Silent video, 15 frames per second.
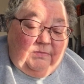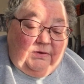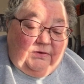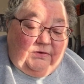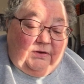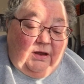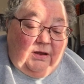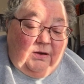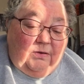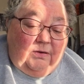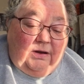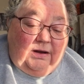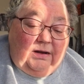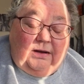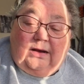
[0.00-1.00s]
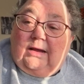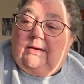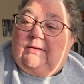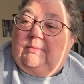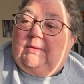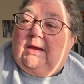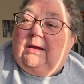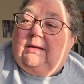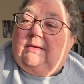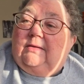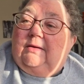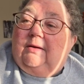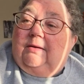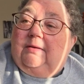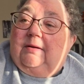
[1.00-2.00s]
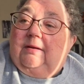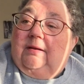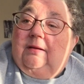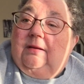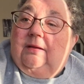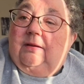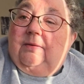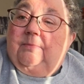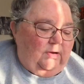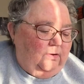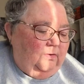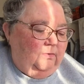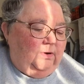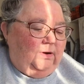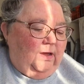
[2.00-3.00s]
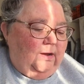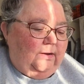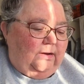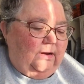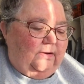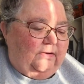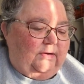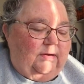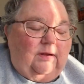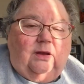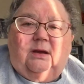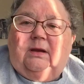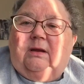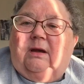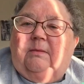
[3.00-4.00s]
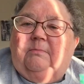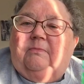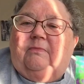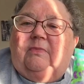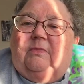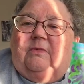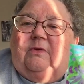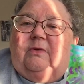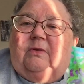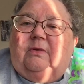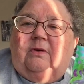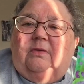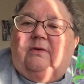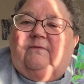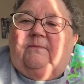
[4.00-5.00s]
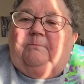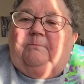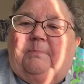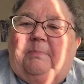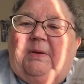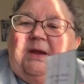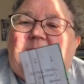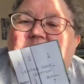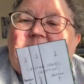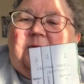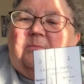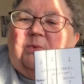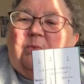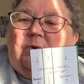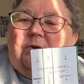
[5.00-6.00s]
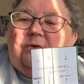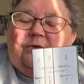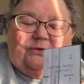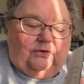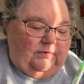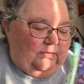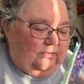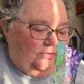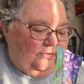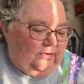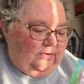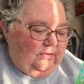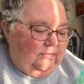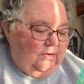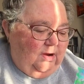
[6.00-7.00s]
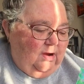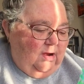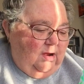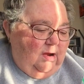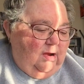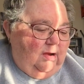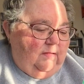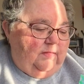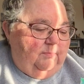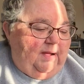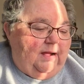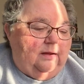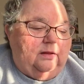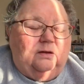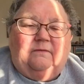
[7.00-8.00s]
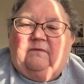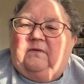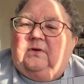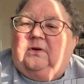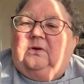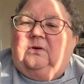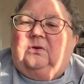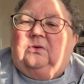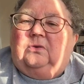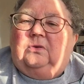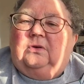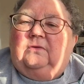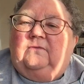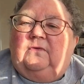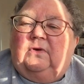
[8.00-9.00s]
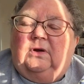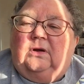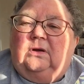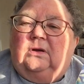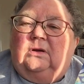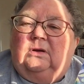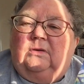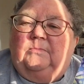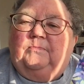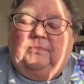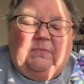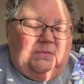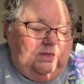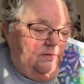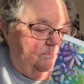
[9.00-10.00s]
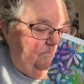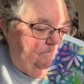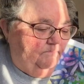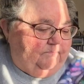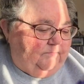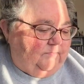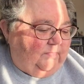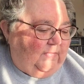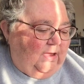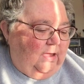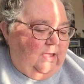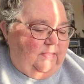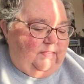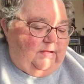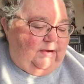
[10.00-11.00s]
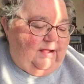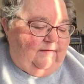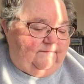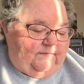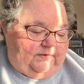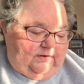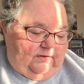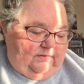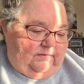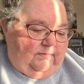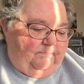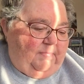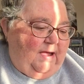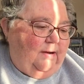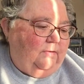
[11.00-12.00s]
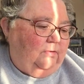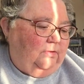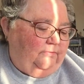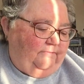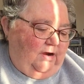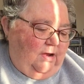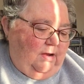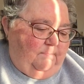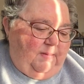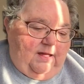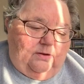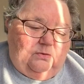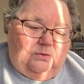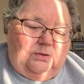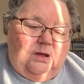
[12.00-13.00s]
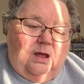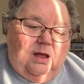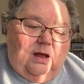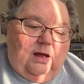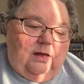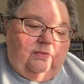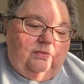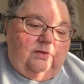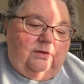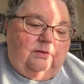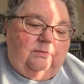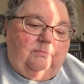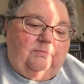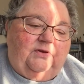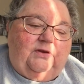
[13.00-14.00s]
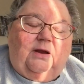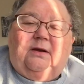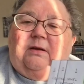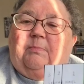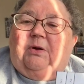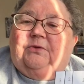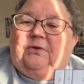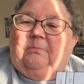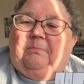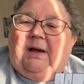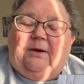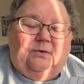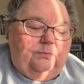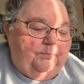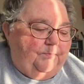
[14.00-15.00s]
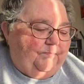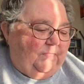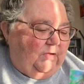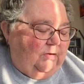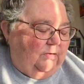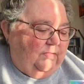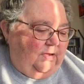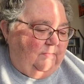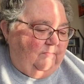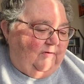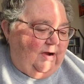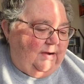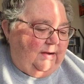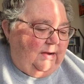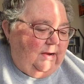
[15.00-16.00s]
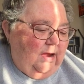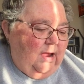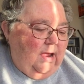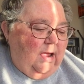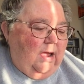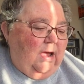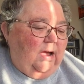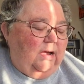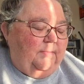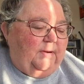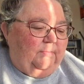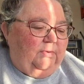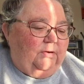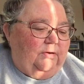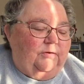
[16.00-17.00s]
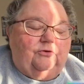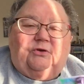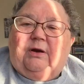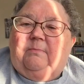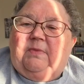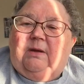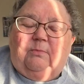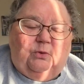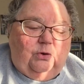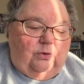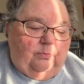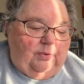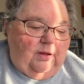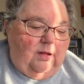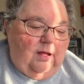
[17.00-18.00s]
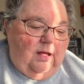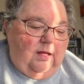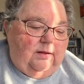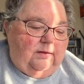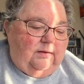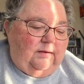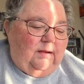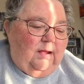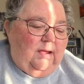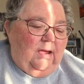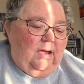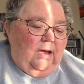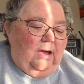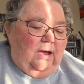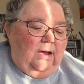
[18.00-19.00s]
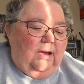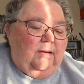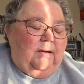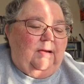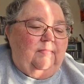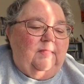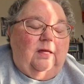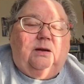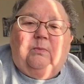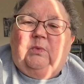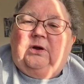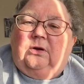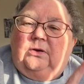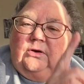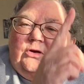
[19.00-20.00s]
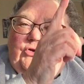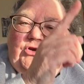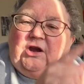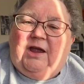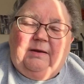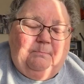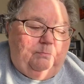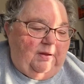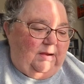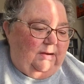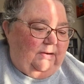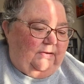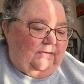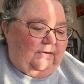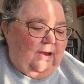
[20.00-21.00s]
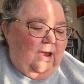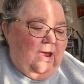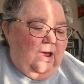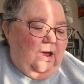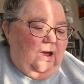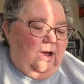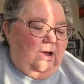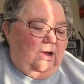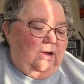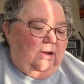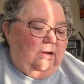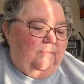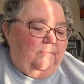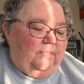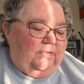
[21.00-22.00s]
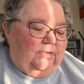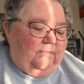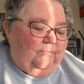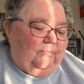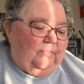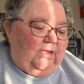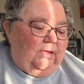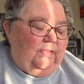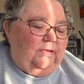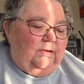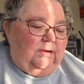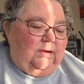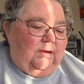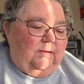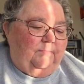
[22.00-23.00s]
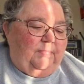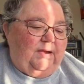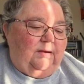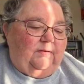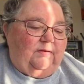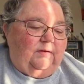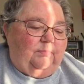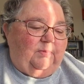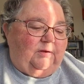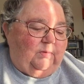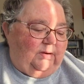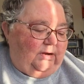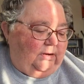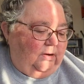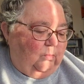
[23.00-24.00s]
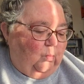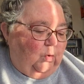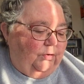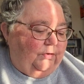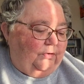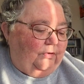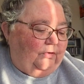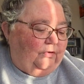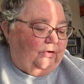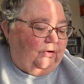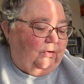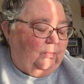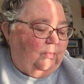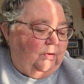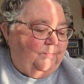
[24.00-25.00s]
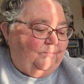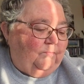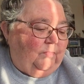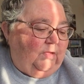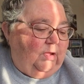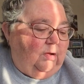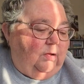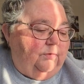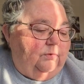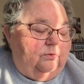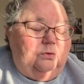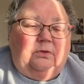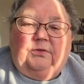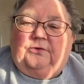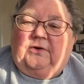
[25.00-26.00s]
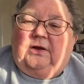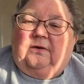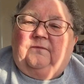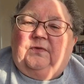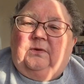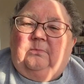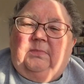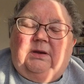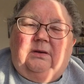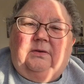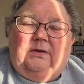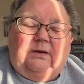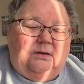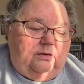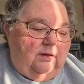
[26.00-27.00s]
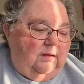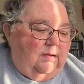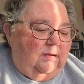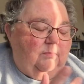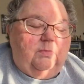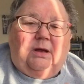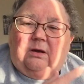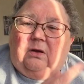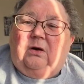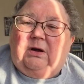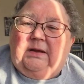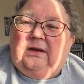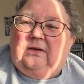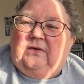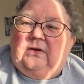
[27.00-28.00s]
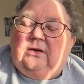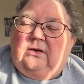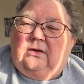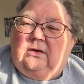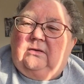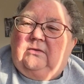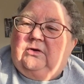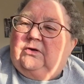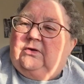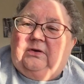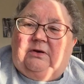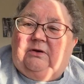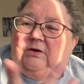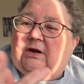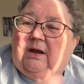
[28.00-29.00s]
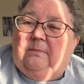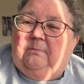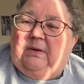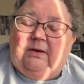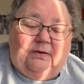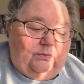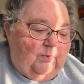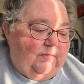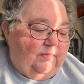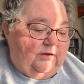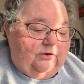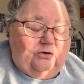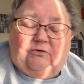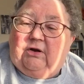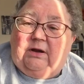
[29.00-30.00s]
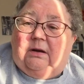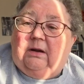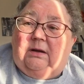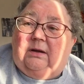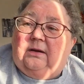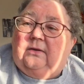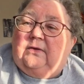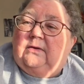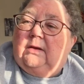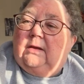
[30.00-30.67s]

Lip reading: So let's get started. So like yesterday, I've got the piece number 1 stuck to the back of all of the left panel, the right panel and the centre bottom panel. Got them ready. I'm going to trim them up, and then we're going to chain piece the pieces between 1 and 2 on all 3 of them, because it's a lot easier to just chain piece when they're straight lines.